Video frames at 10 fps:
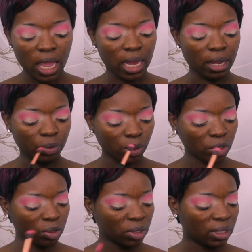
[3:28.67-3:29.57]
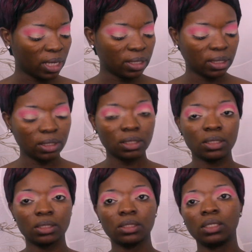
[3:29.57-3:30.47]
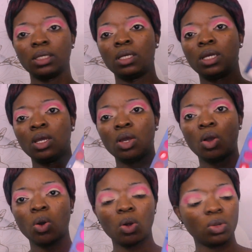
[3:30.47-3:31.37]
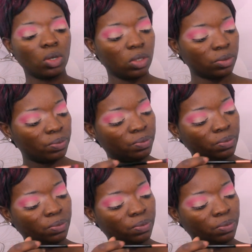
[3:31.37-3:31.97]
and I'm going to take this color